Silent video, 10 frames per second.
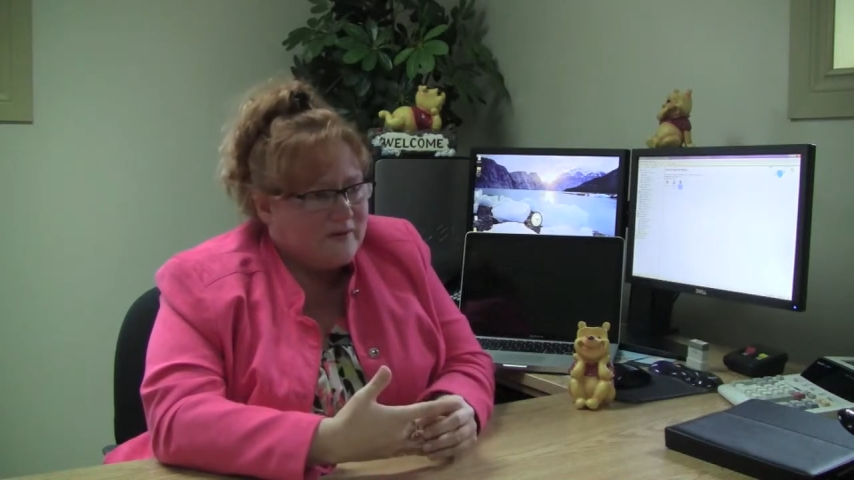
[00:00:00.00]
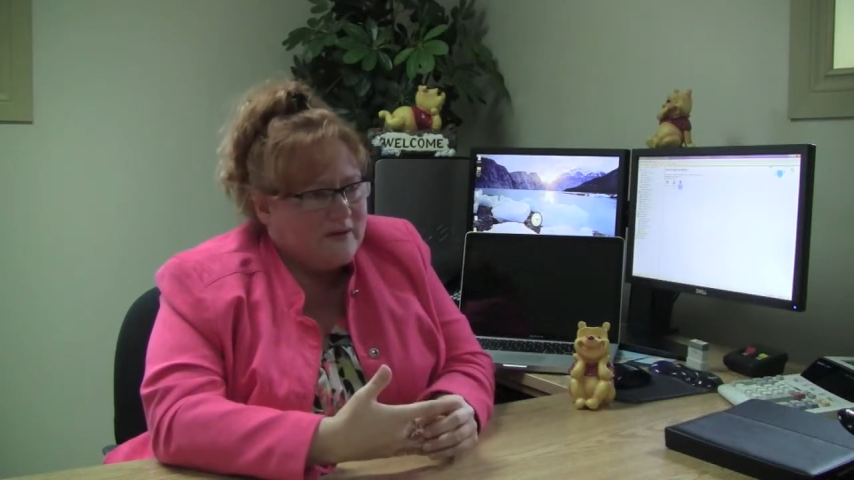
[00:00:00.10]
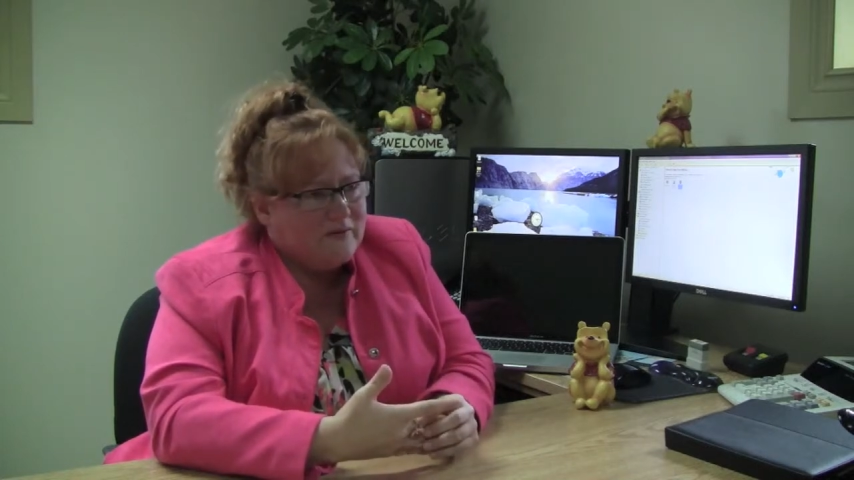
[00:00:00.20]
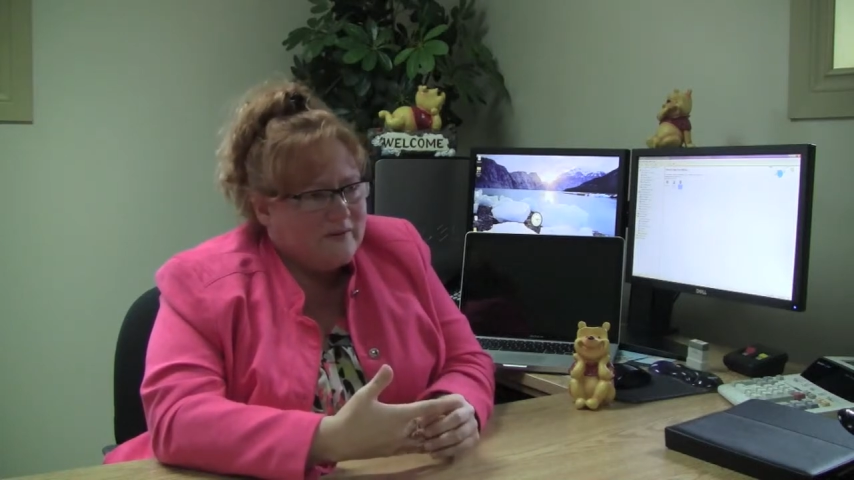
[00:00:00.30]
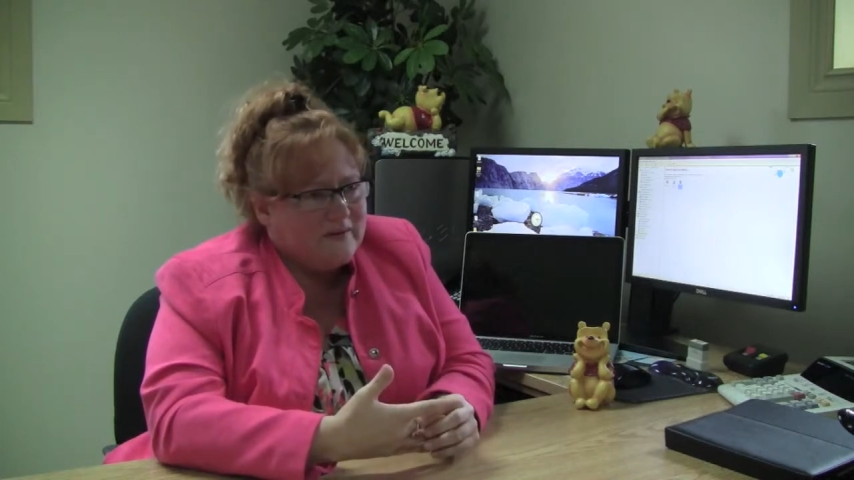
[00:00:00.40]
what
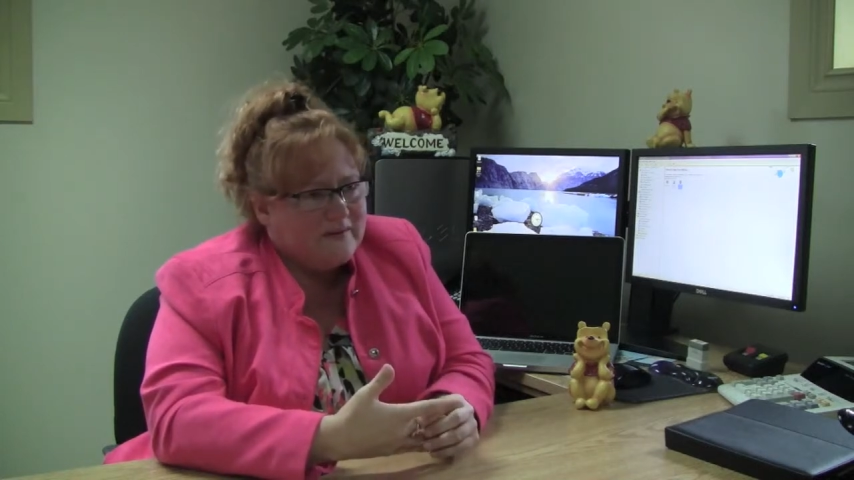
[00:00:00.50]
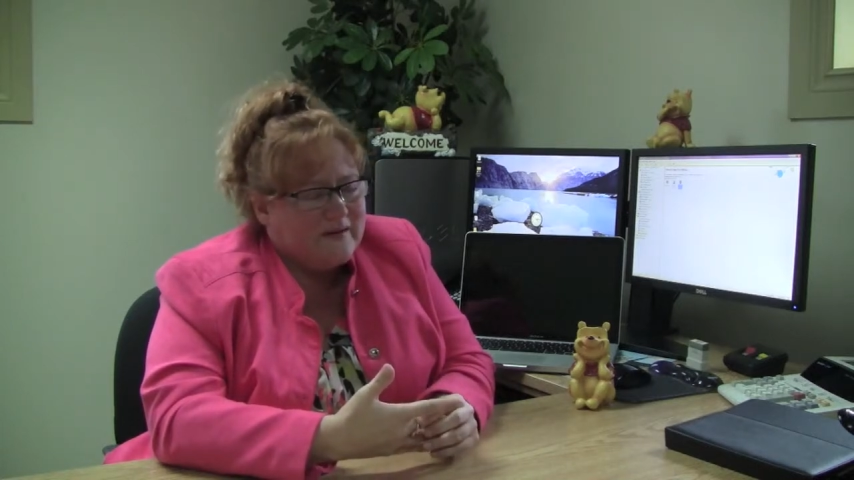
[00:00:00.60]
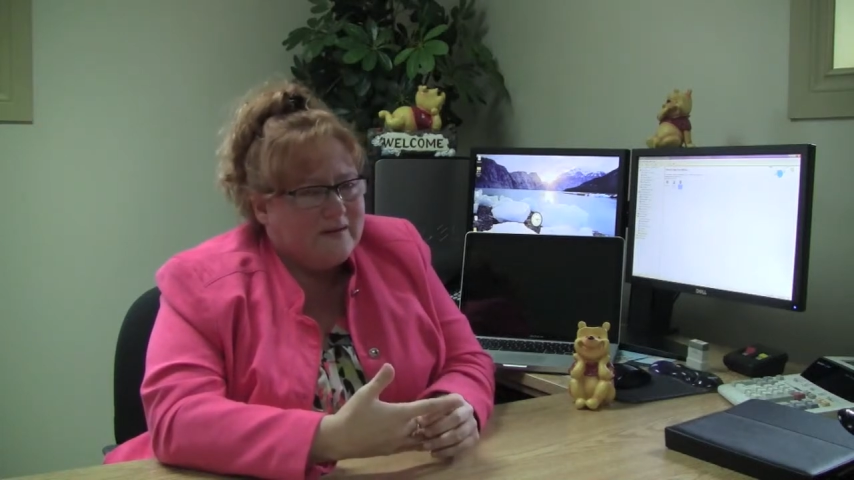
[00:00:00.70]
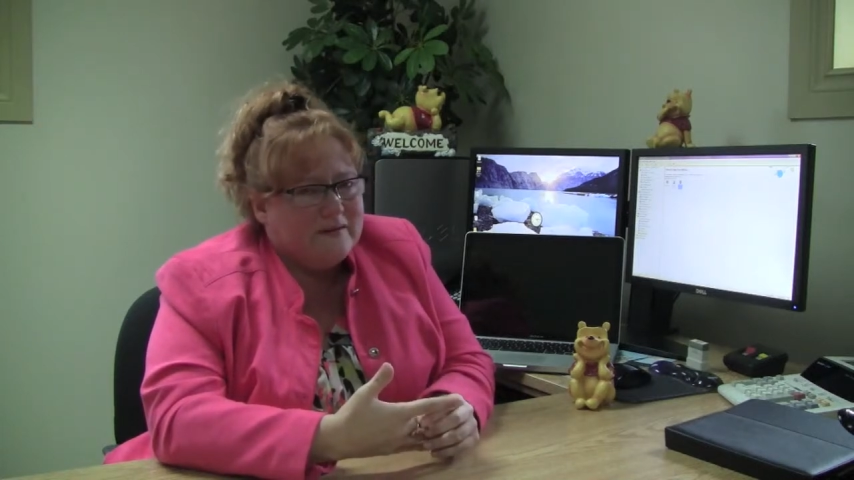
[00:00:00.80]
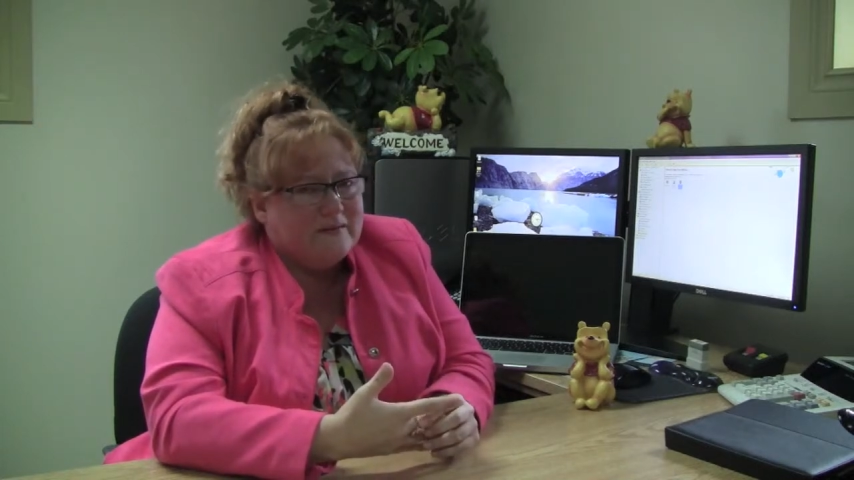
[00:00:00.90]
he would have
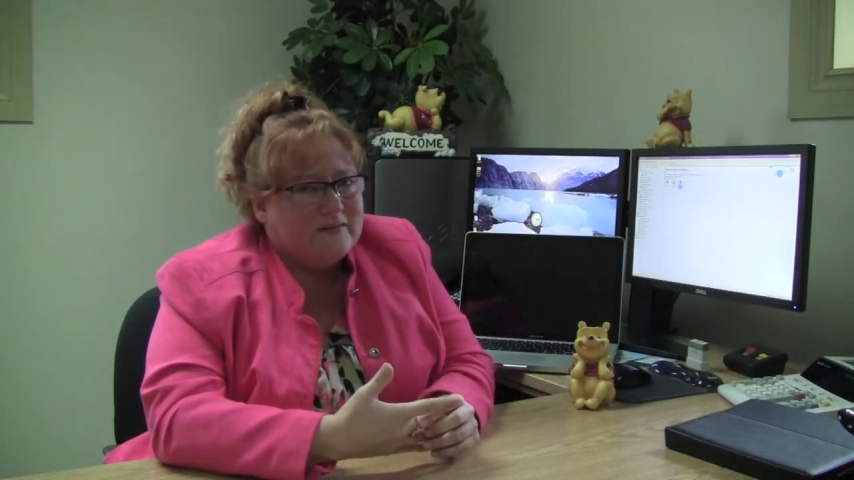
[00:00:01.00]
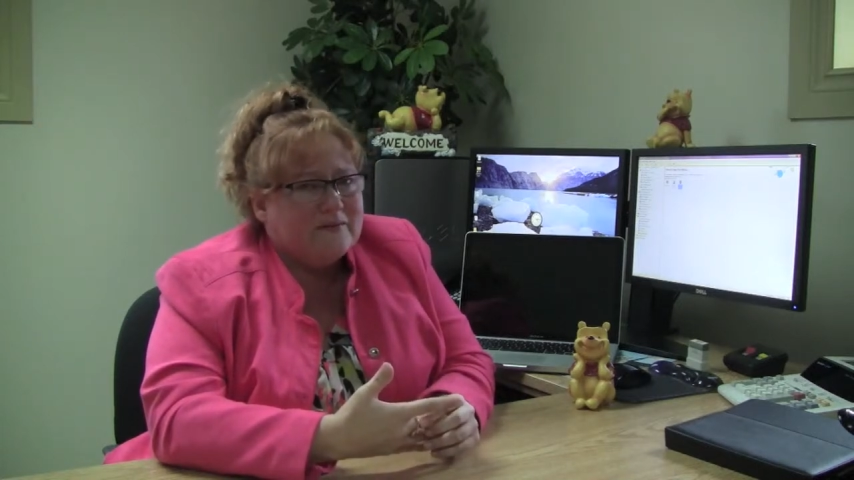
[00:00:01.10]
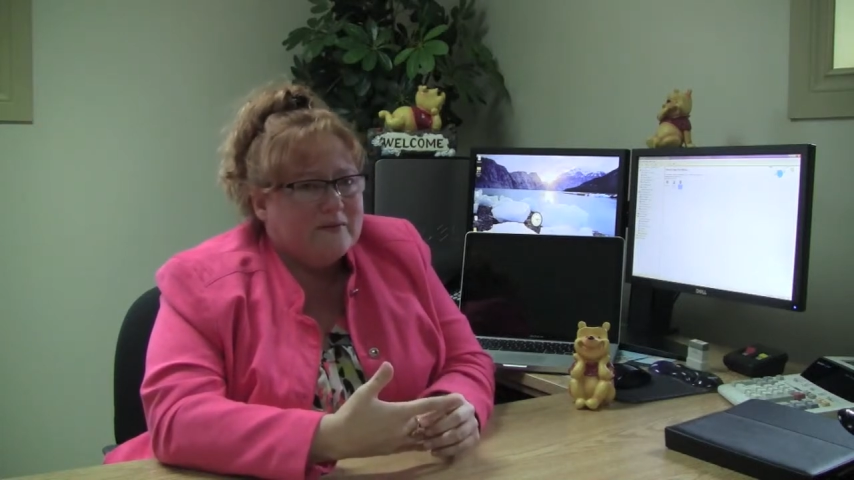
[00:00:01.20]
done.